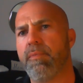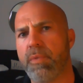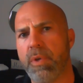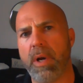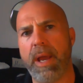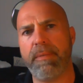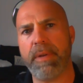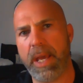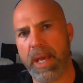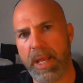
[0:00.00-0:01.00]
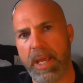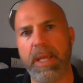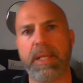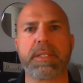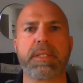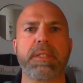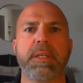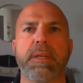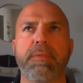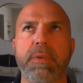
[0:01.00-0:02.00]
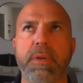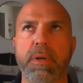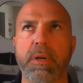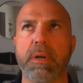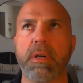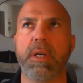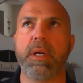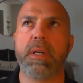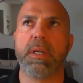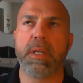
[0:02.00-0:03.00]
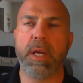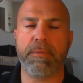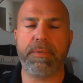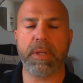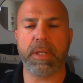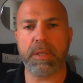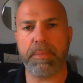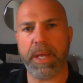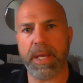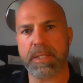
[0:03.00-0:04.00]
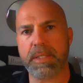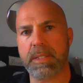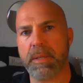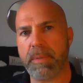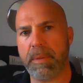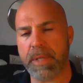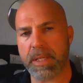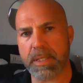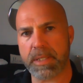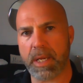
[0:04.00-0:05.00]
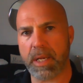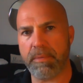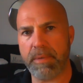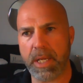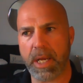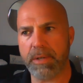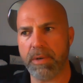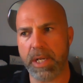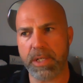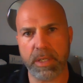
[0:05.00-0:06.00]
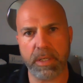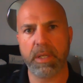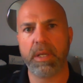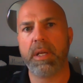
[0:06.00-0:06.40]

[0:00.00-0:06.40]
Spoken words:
If you're having headaches, if you're not feeling the best, sometimes that's a sign of dehydration,